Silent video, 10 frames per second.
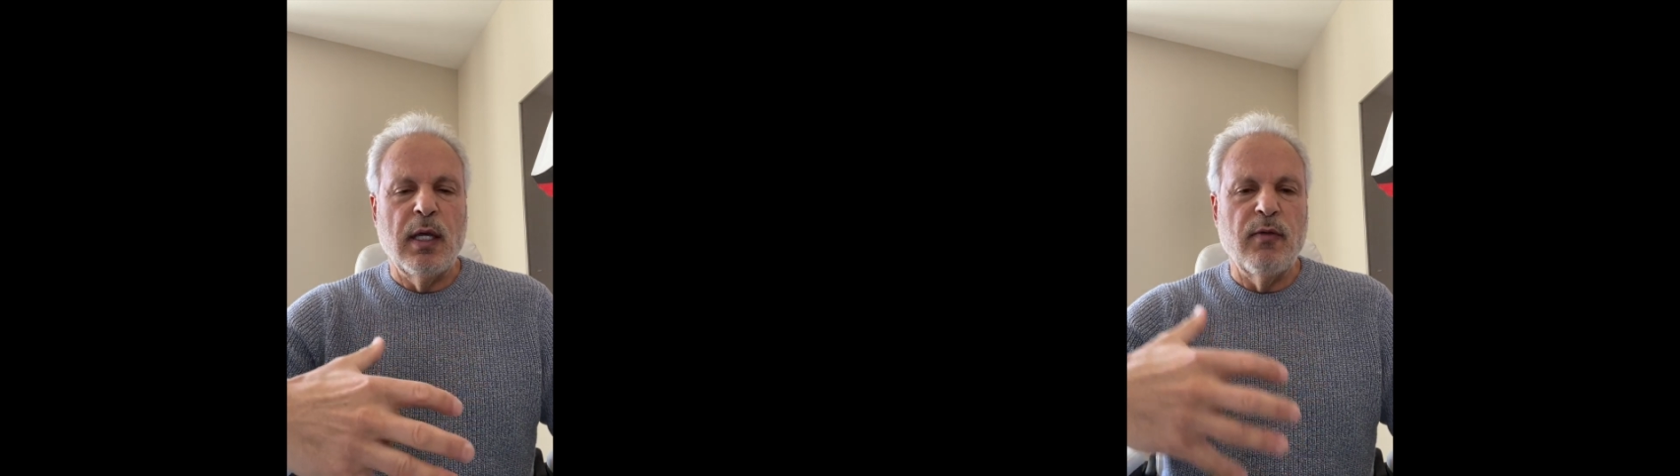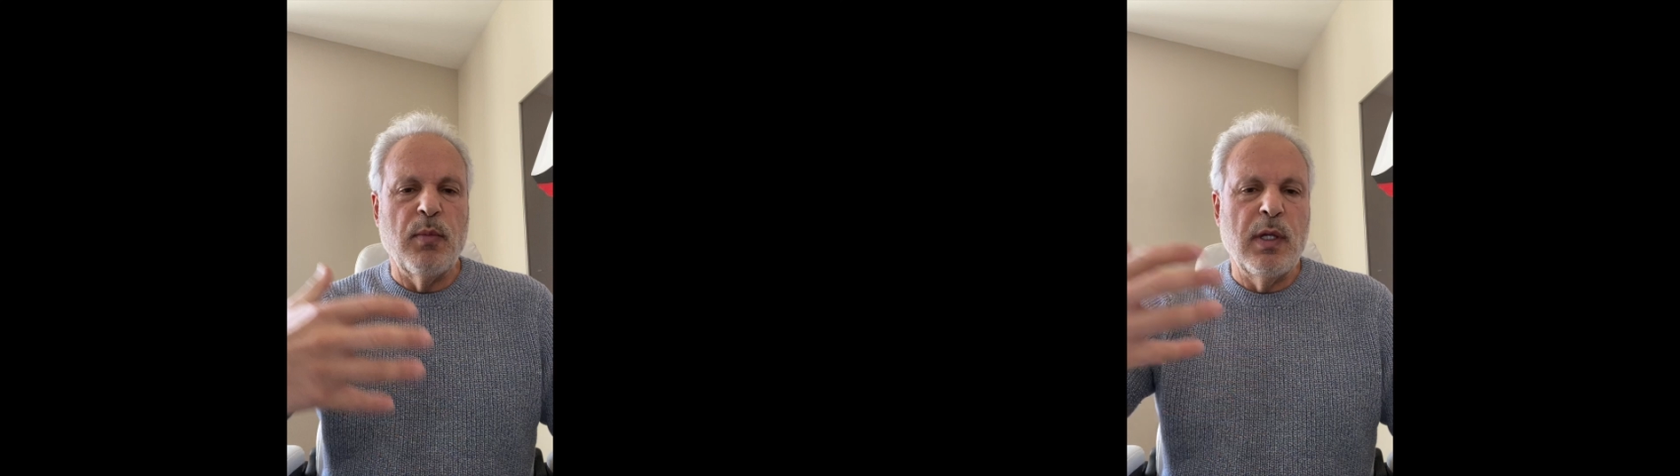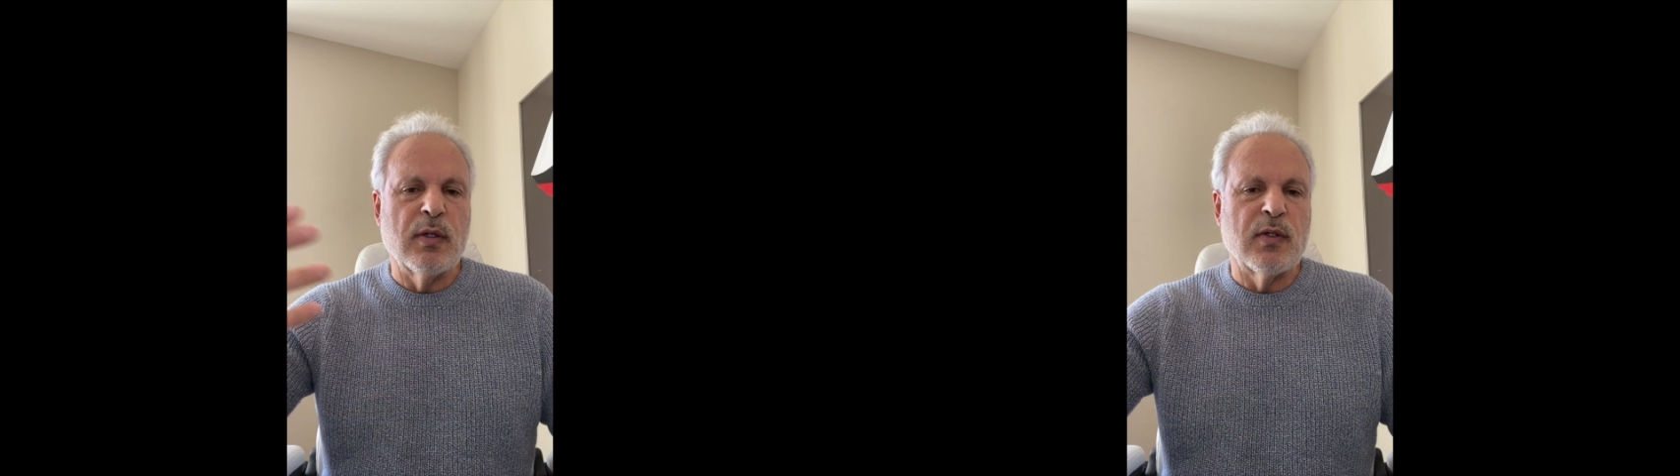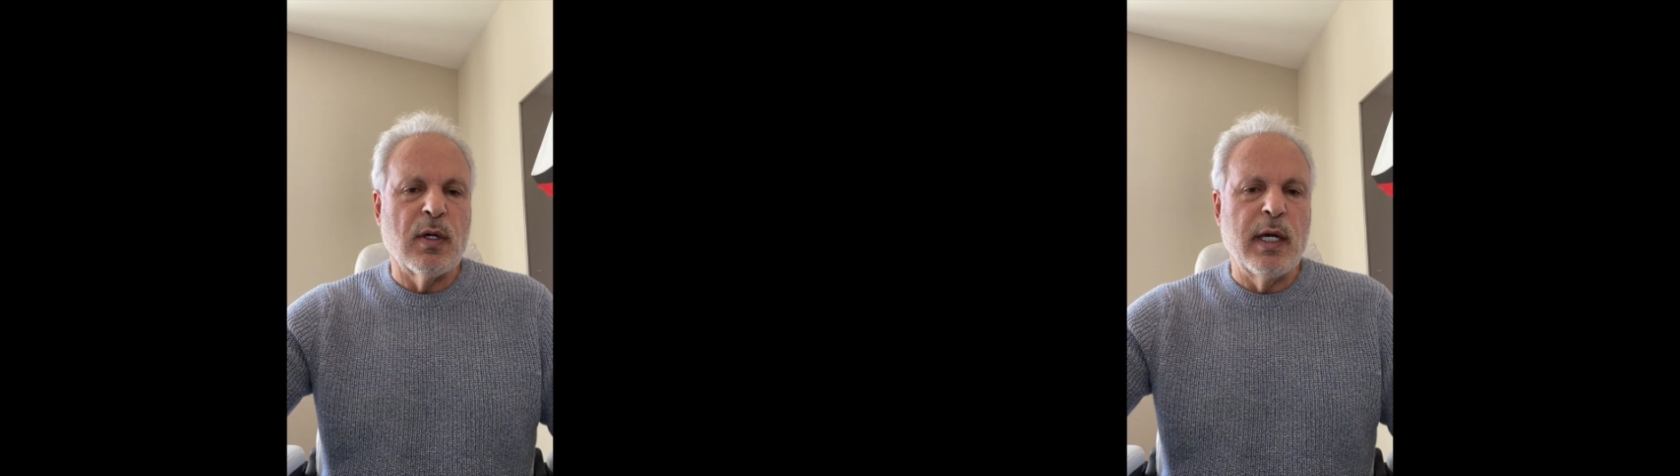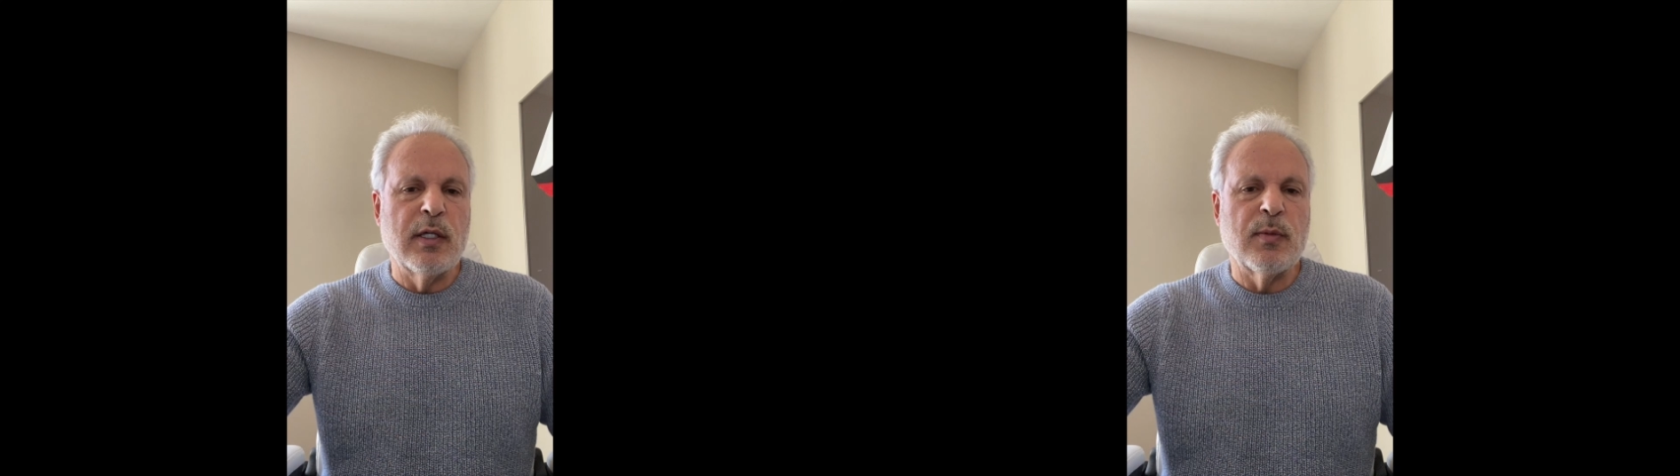Give me the
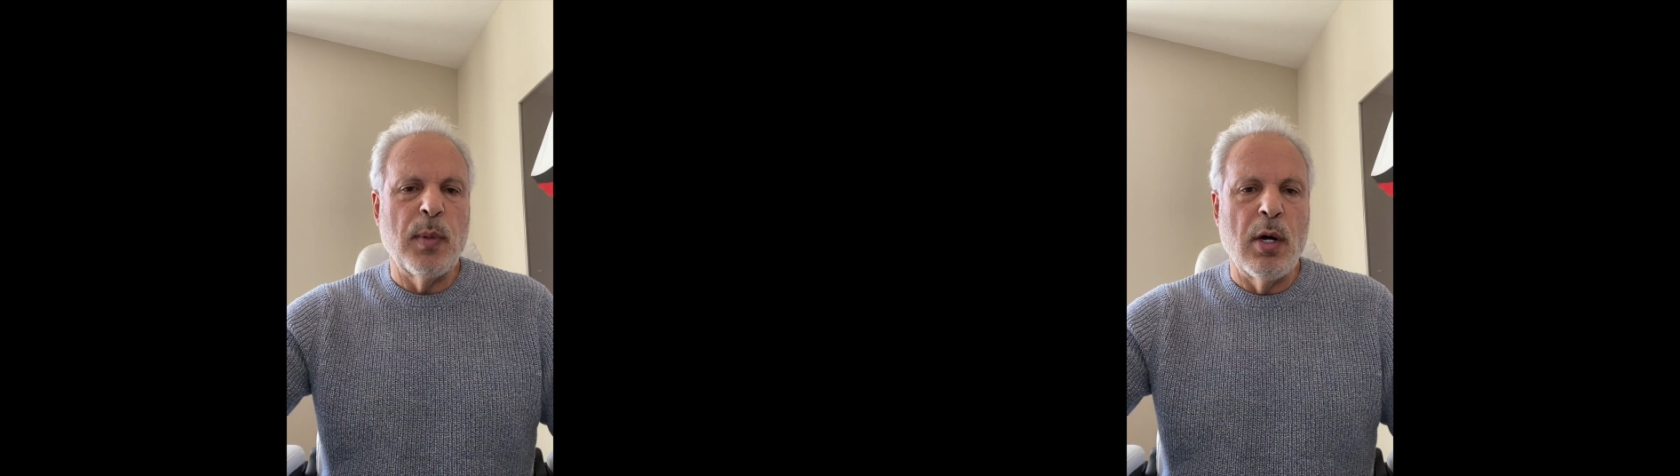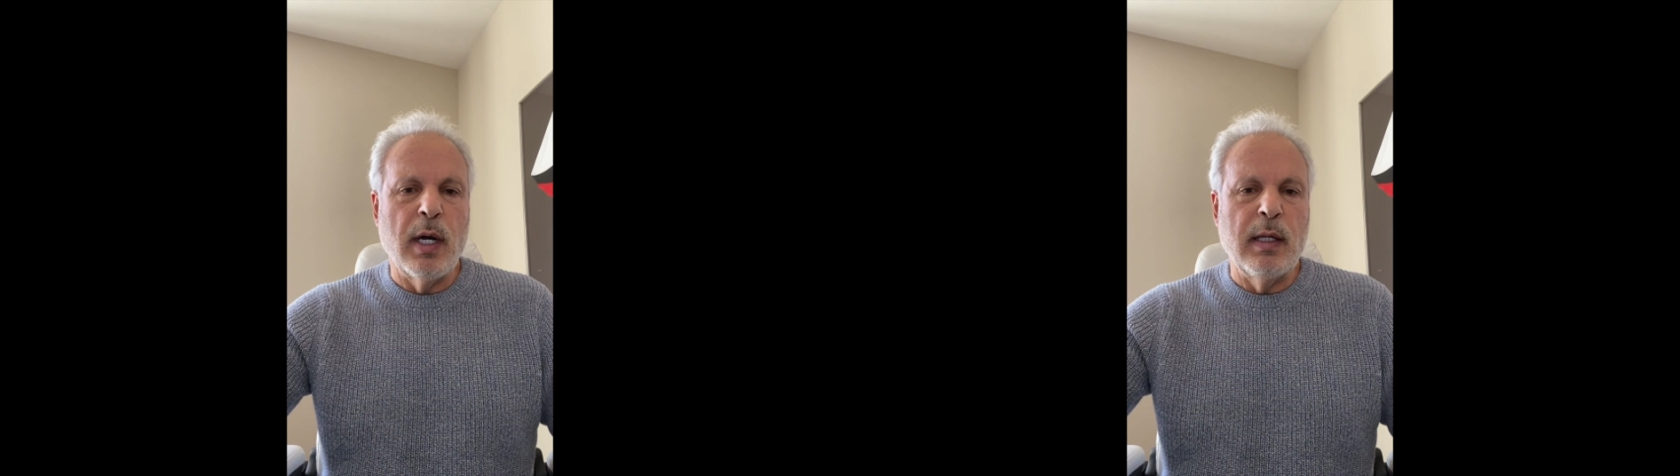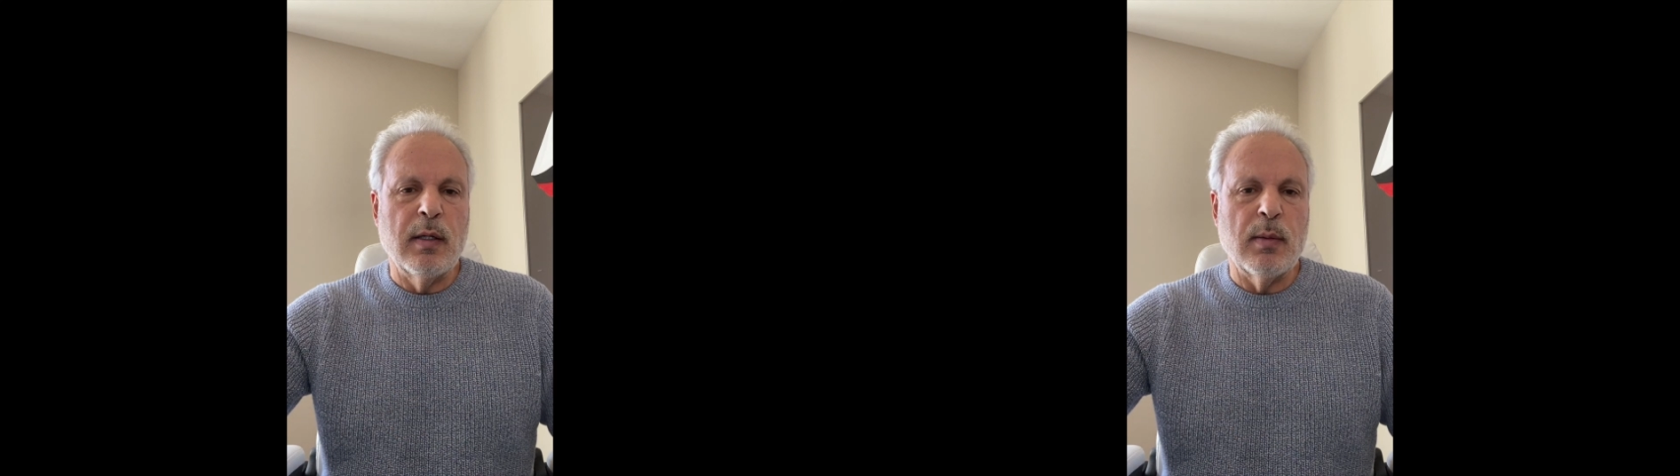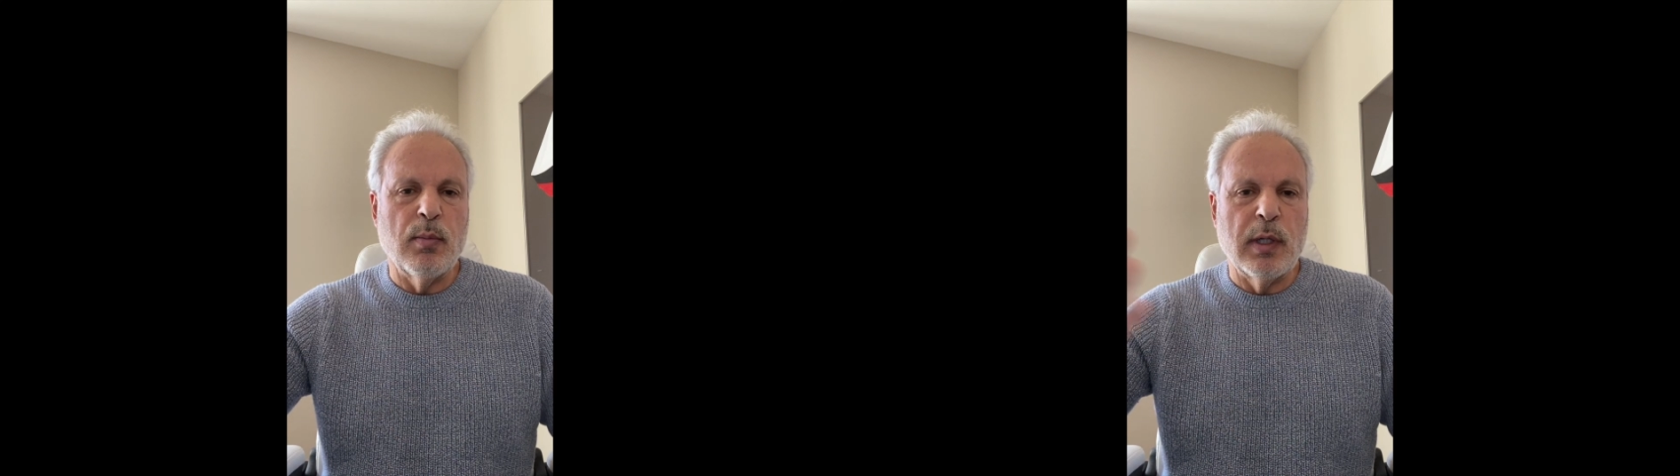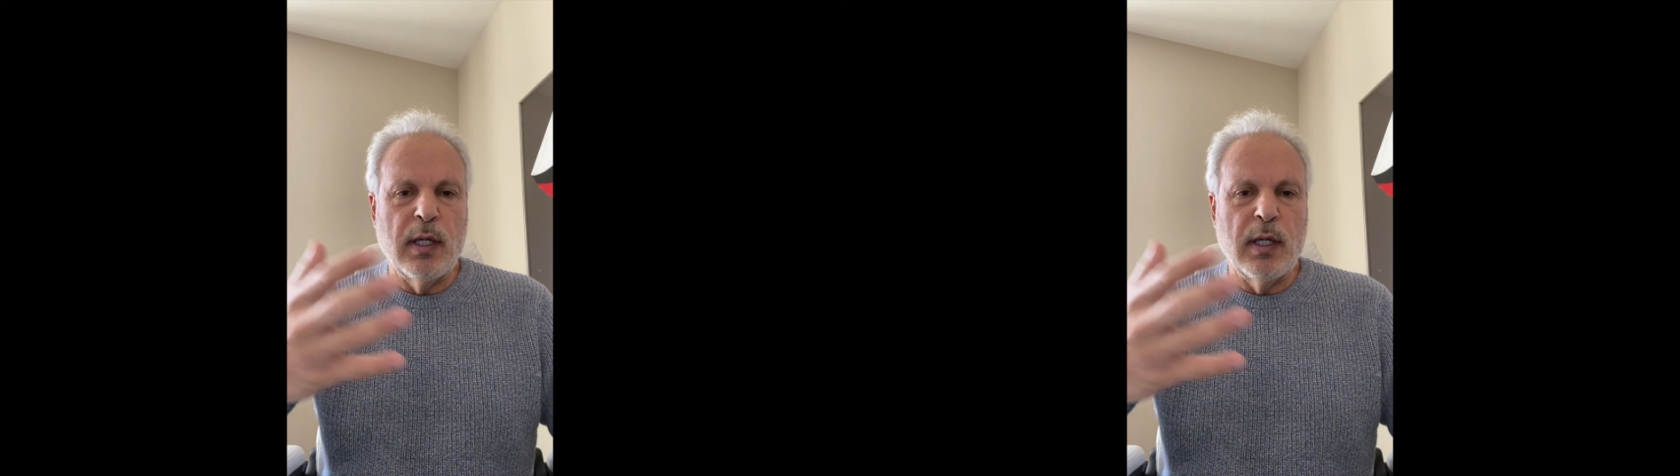science behind it,